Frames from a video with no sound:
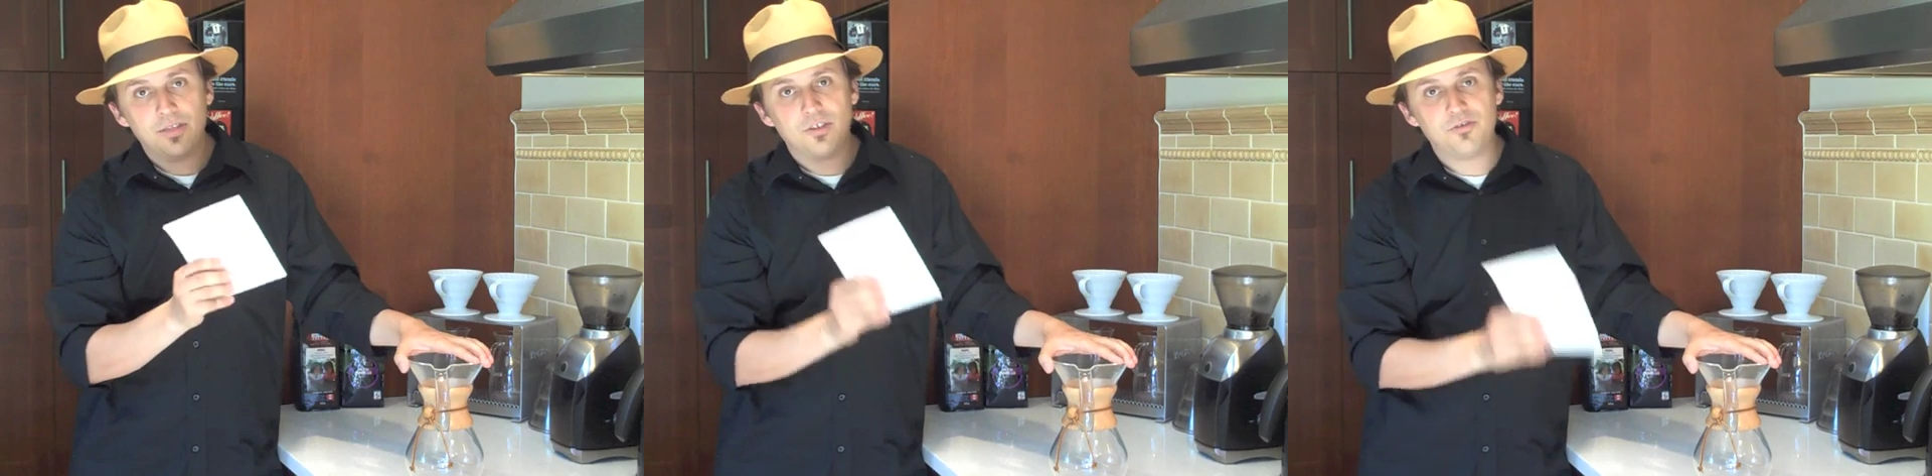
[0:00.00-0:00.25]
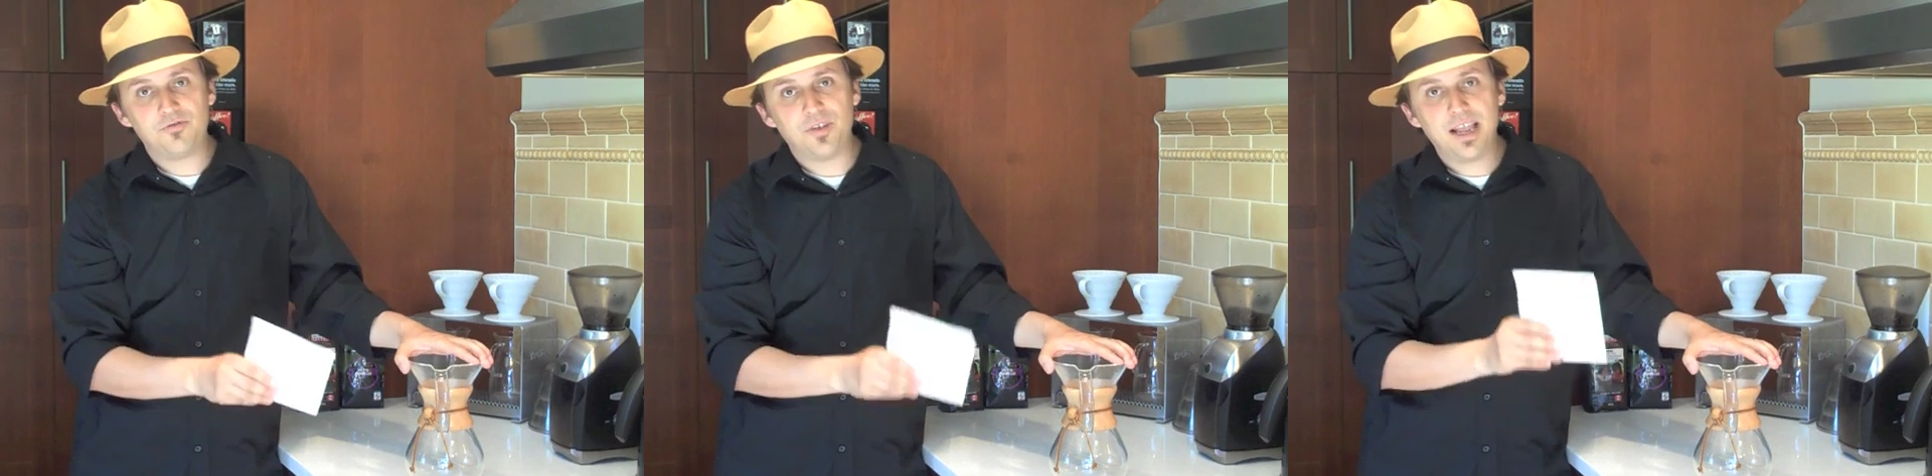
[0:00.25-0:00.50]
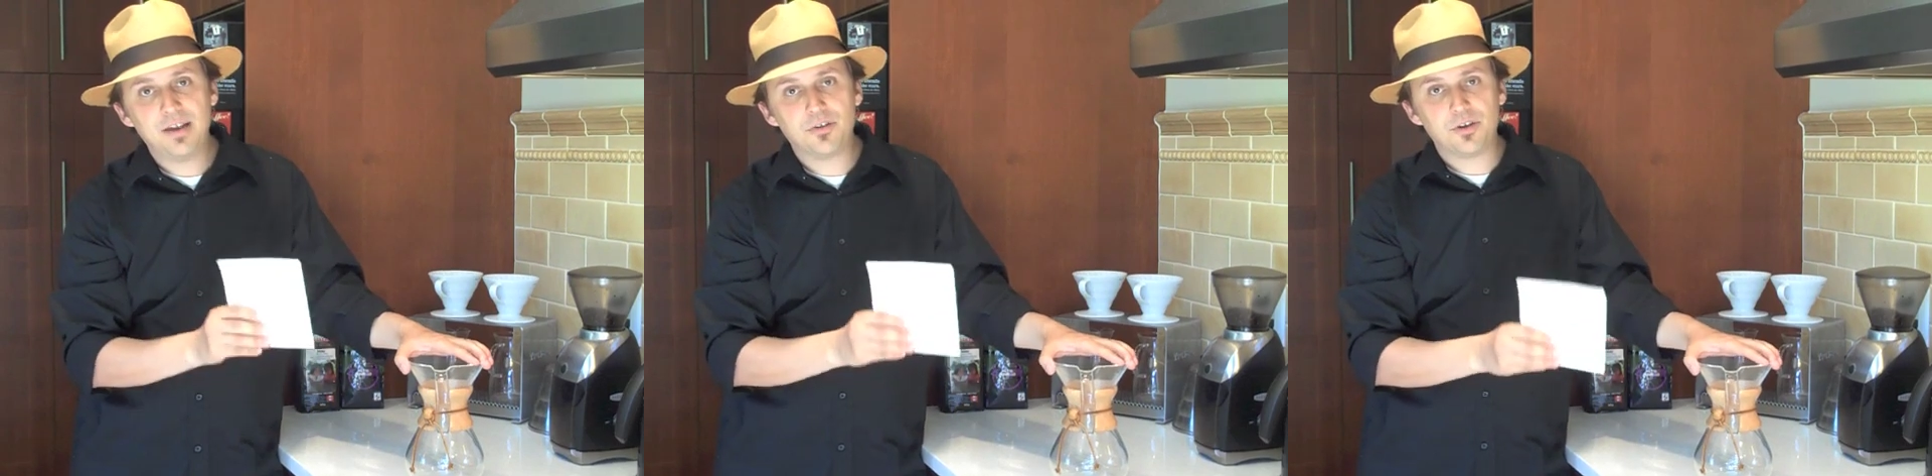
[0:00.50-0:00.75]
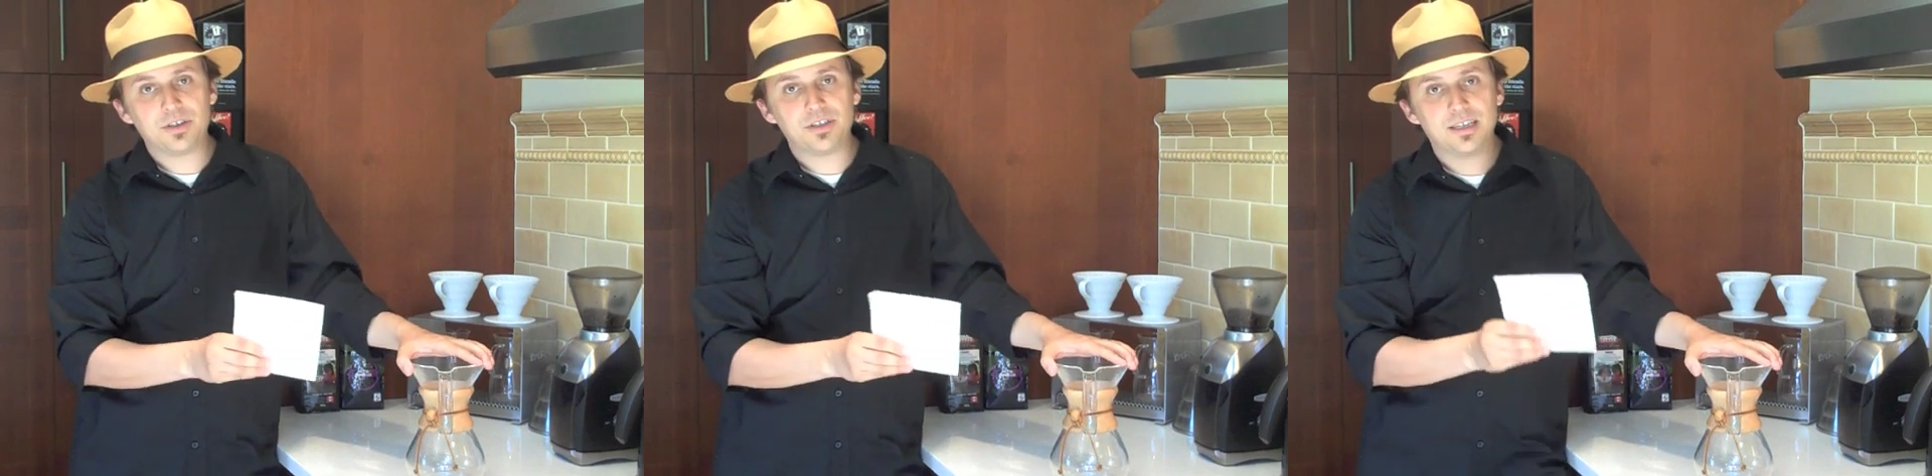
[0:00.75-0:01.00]
the
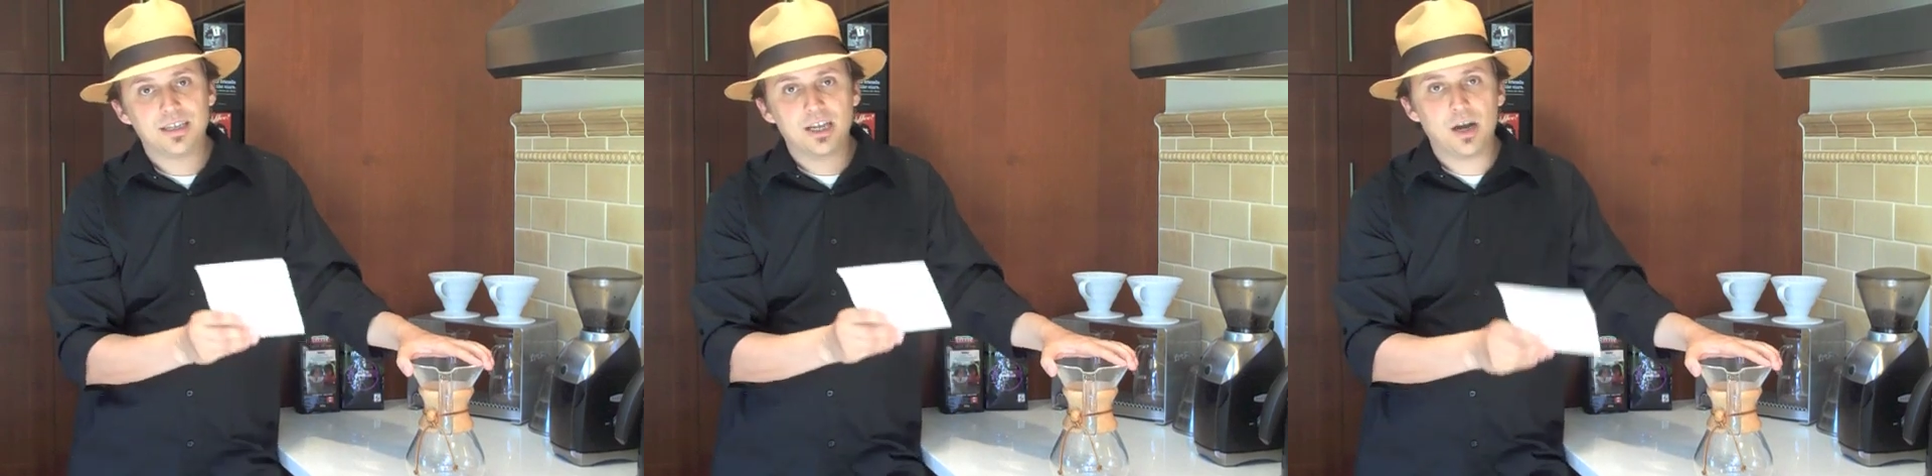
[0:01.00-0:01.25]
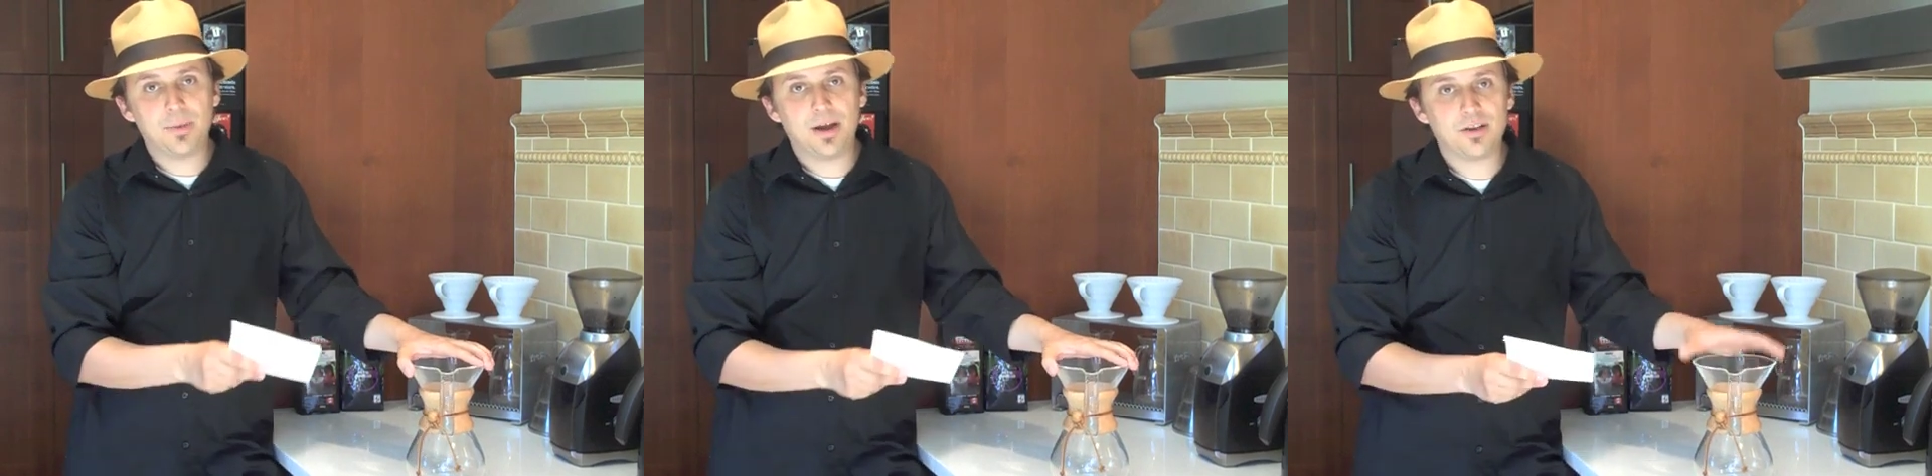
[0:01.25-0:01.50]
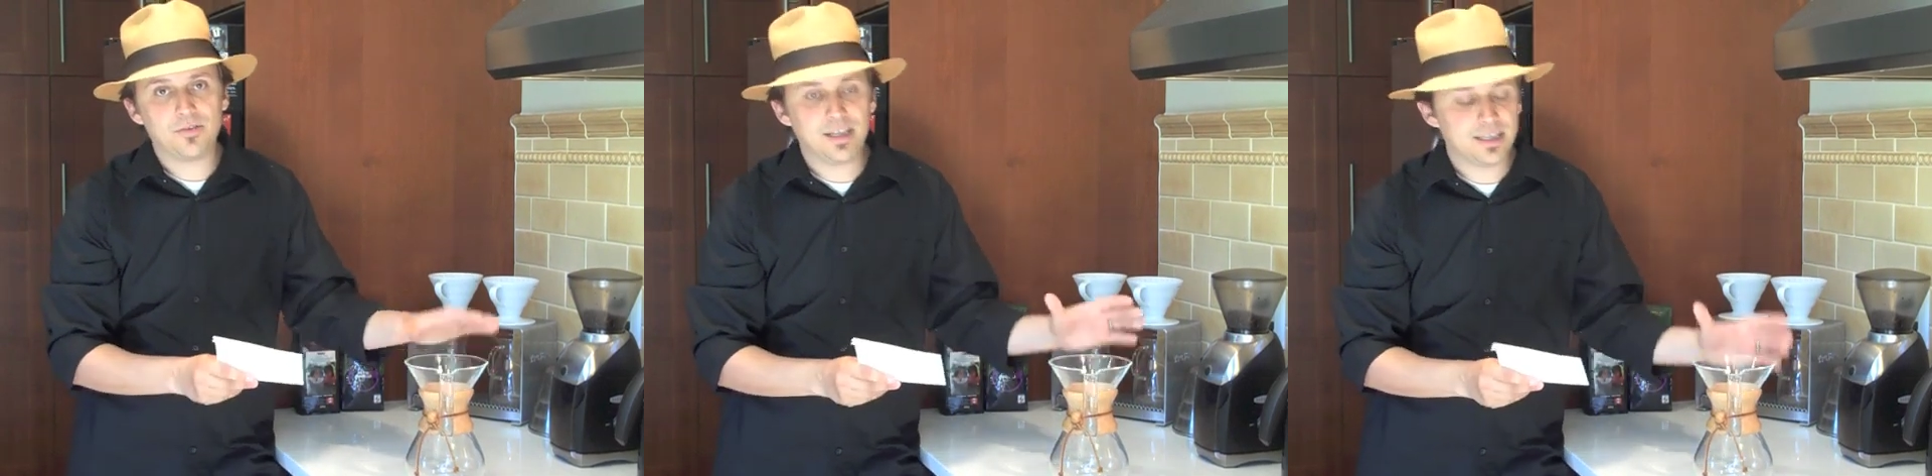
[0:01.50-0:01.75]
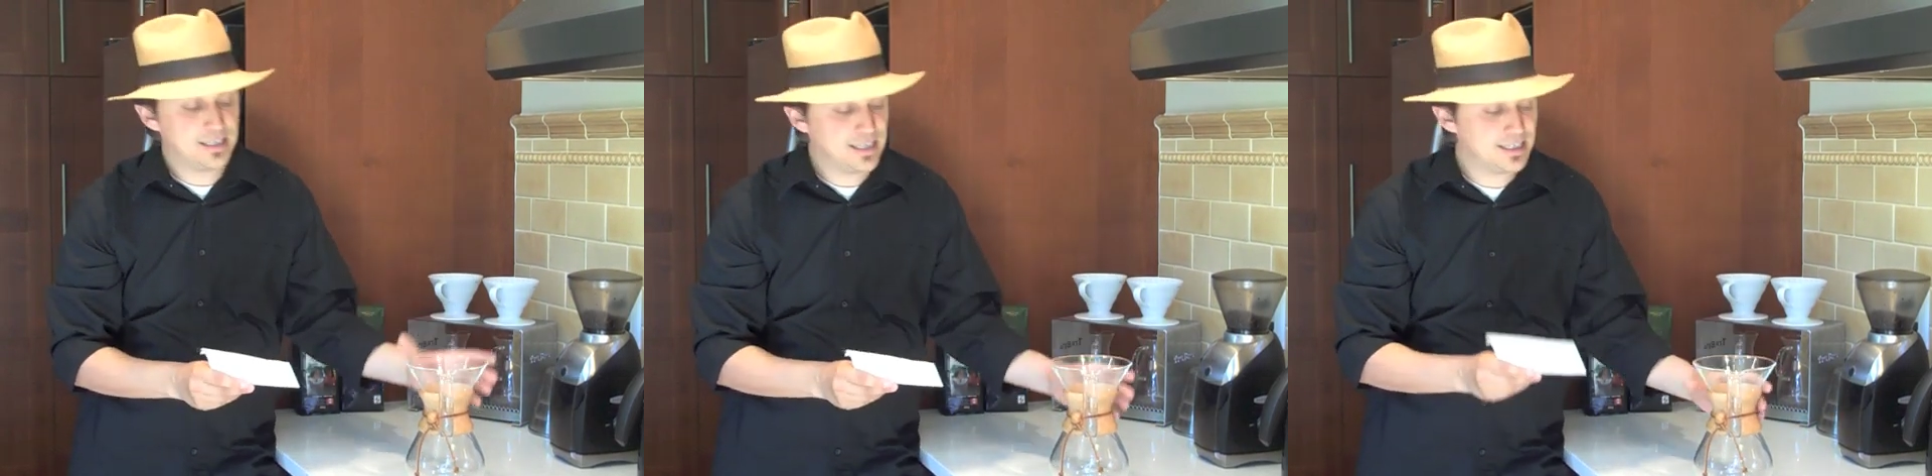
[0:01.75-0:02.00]
flavors that come out on this